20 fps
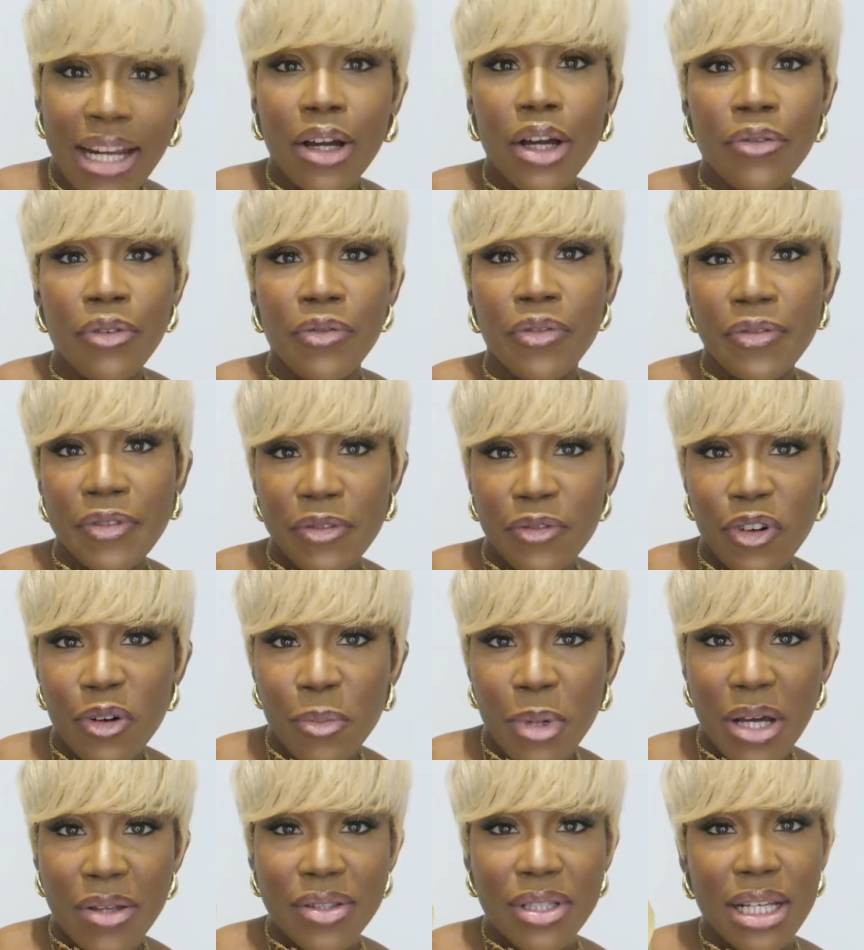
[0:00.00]
I got for 54
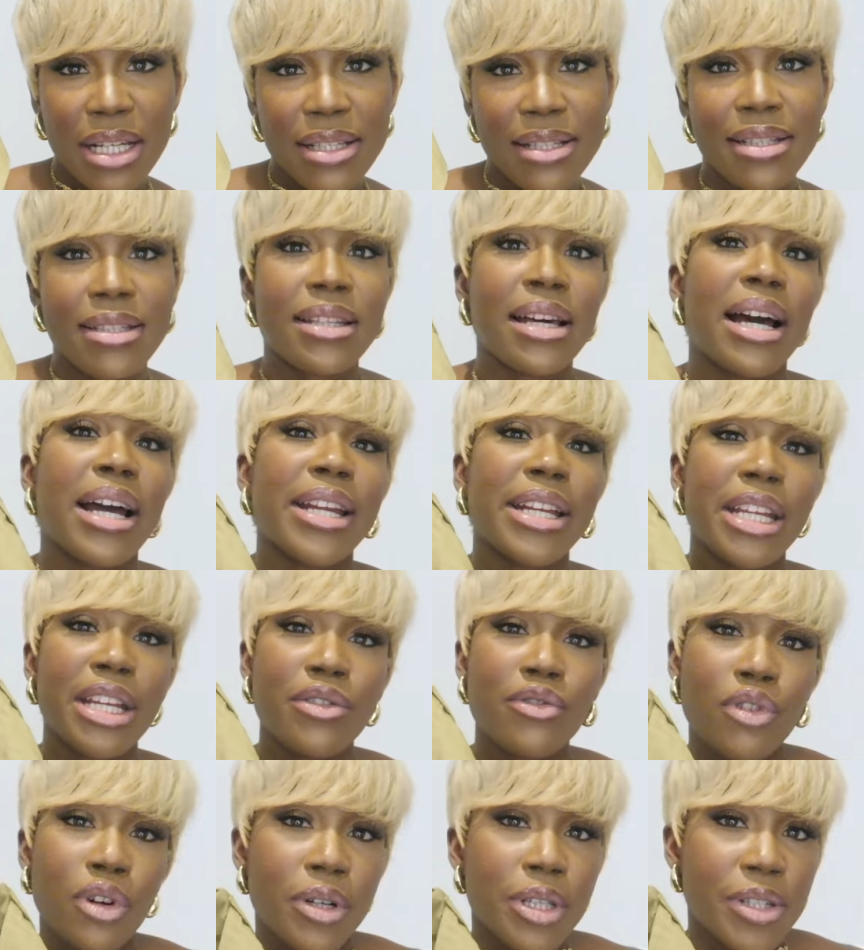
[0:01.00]
pounds 99 it
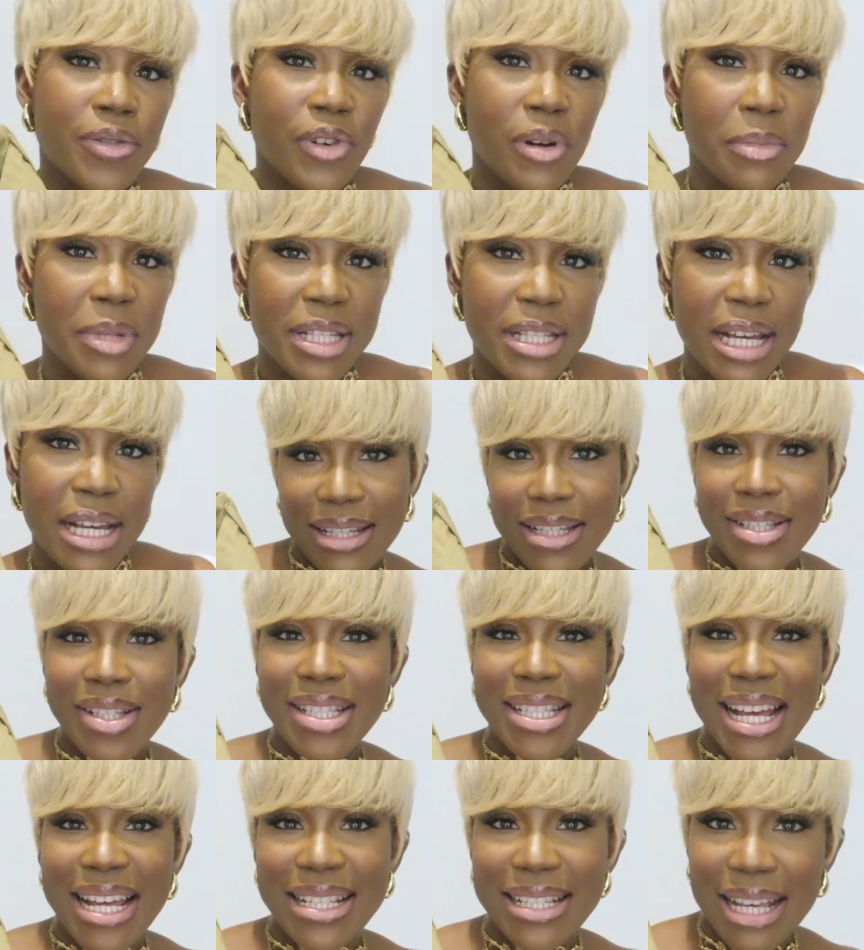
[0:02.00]
runs from a size 6 to
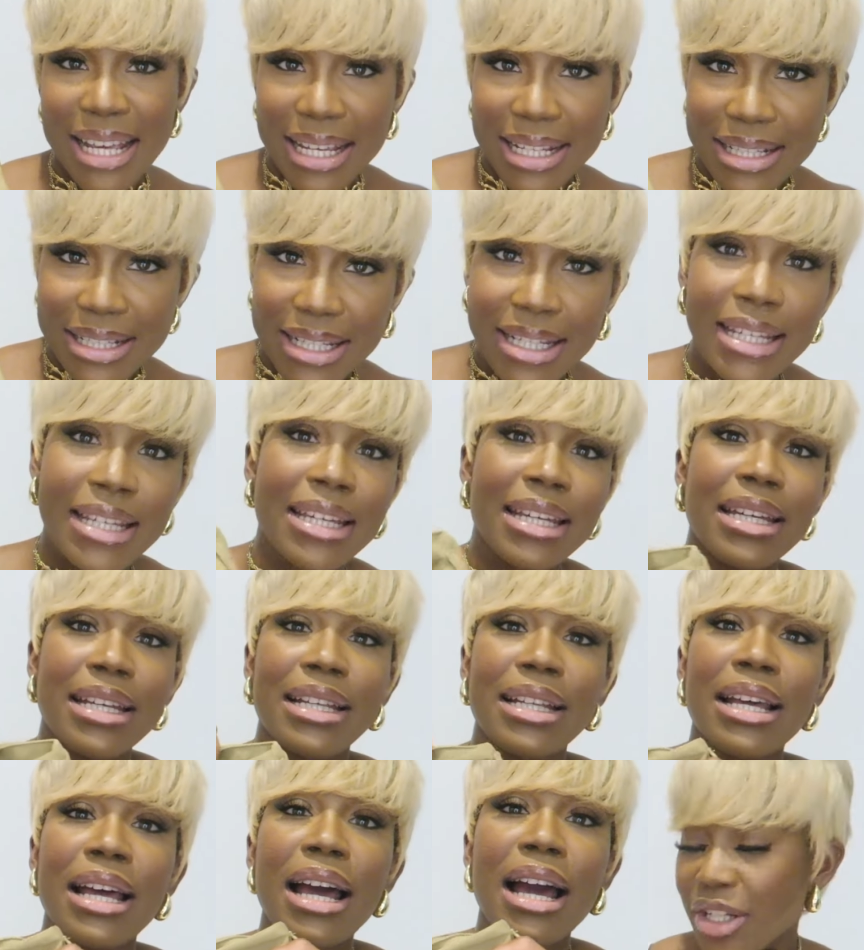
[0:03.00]
size
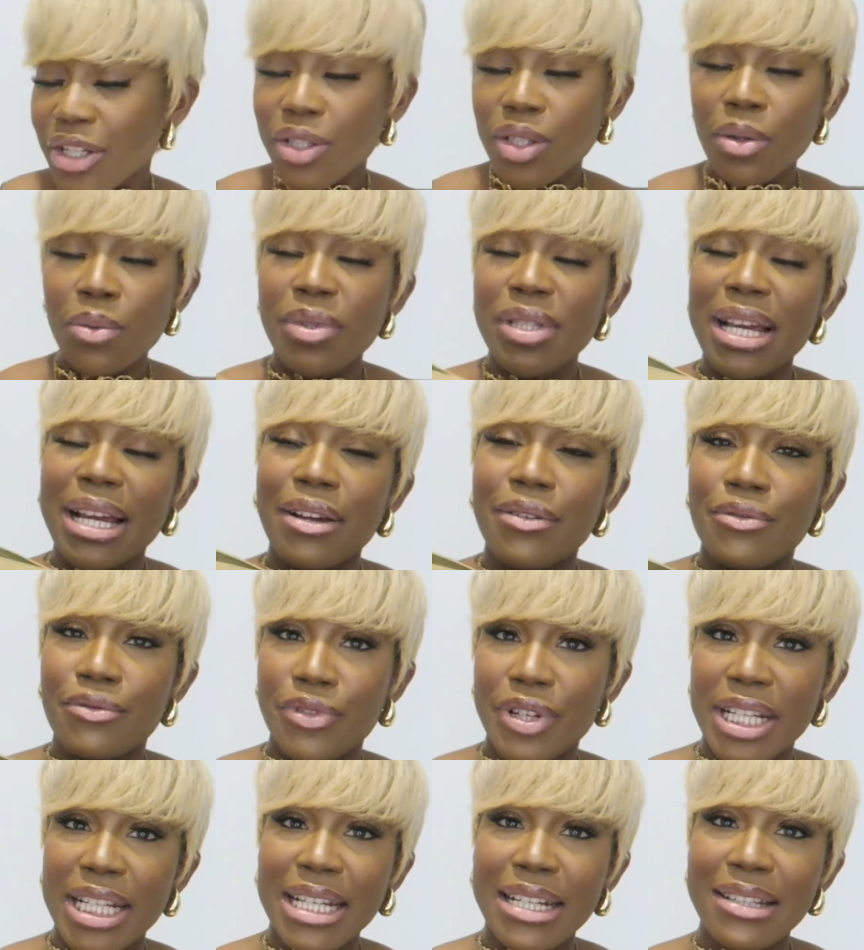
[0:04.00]
18 I just thought it was like a
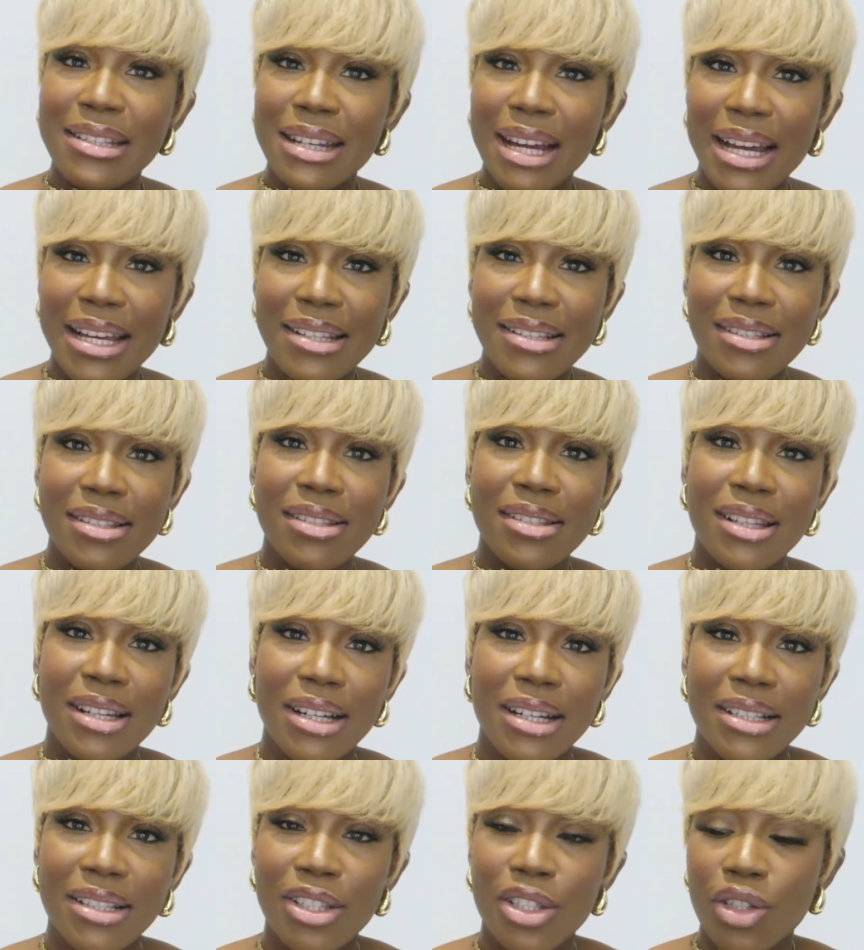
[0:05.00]
really nice
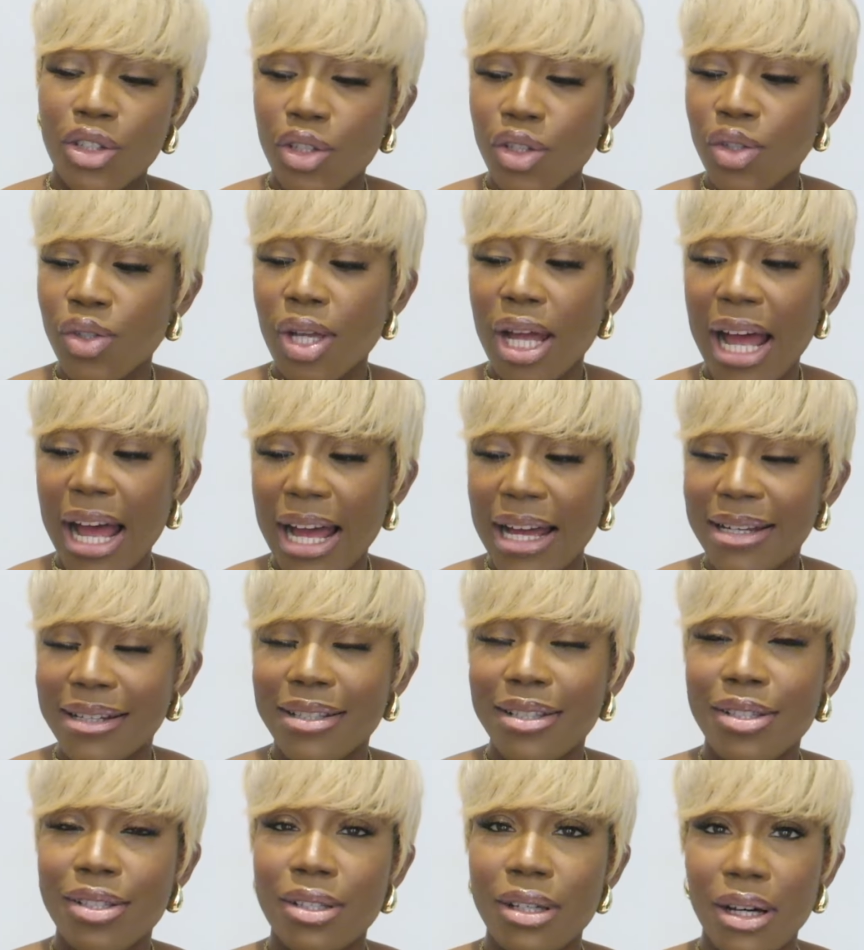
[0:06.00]
skirt just to add
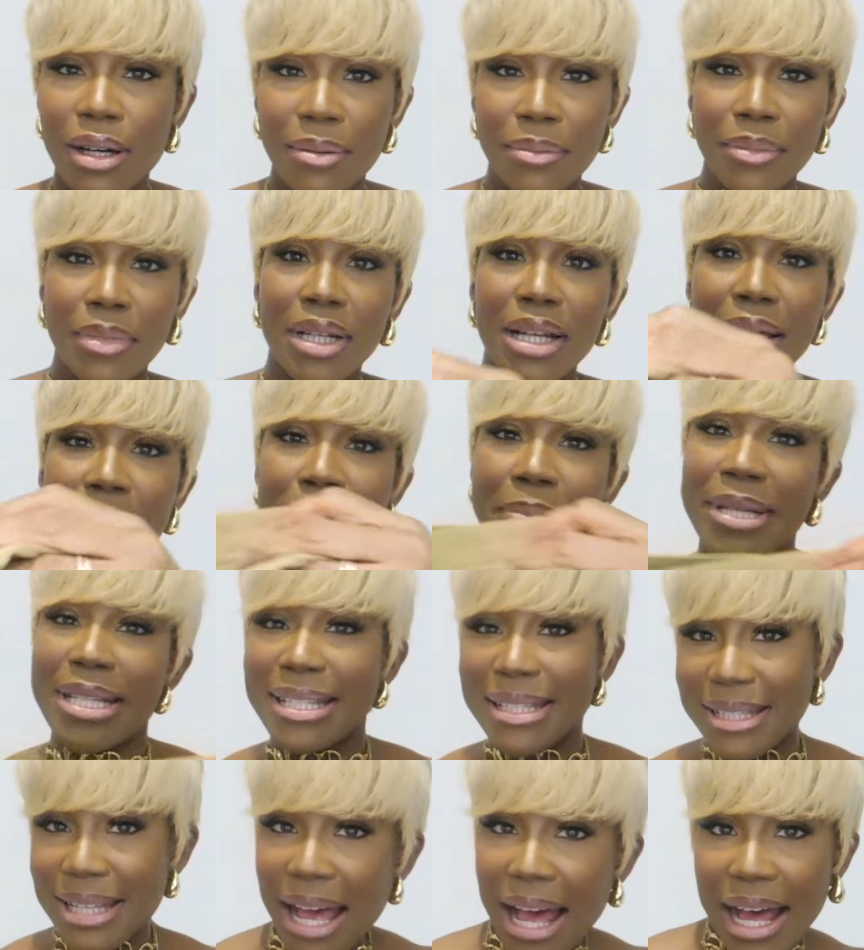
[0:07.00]
some
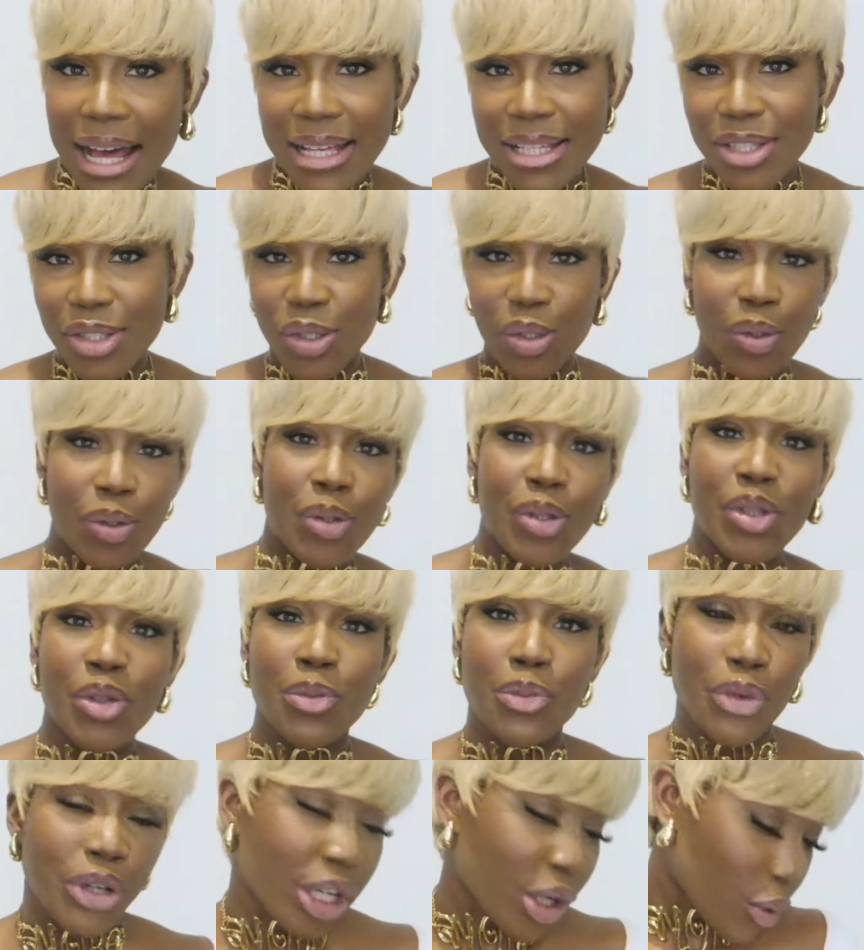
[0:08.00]
pizzazz to your
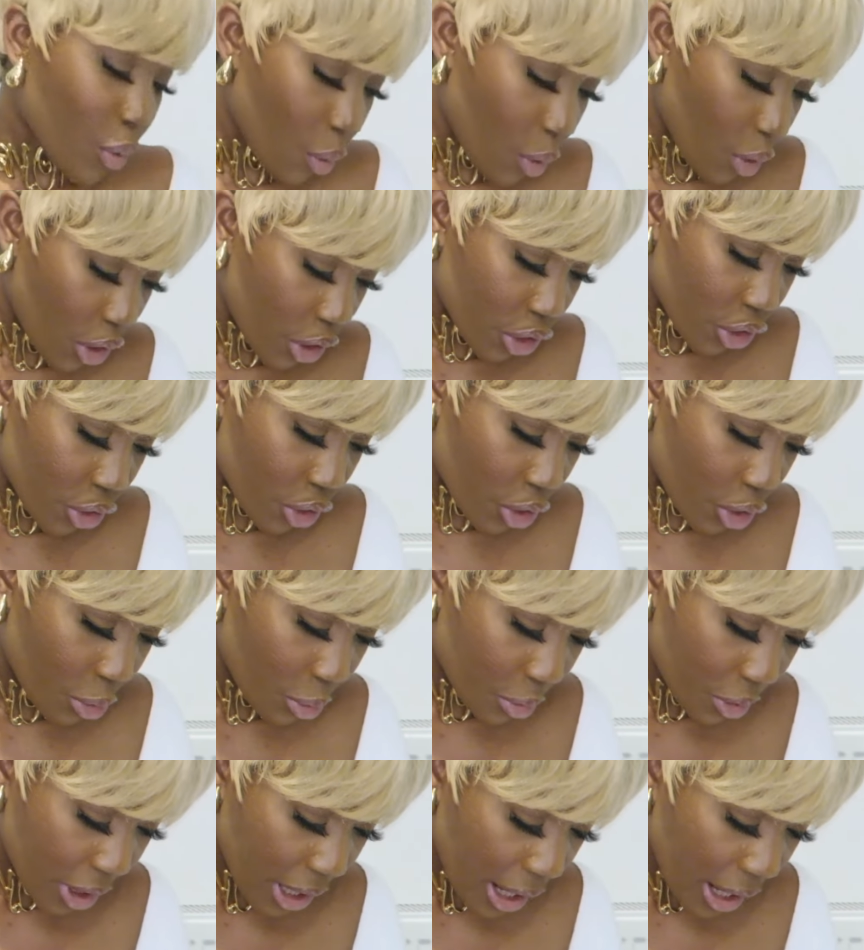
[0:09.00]
spring wardrobe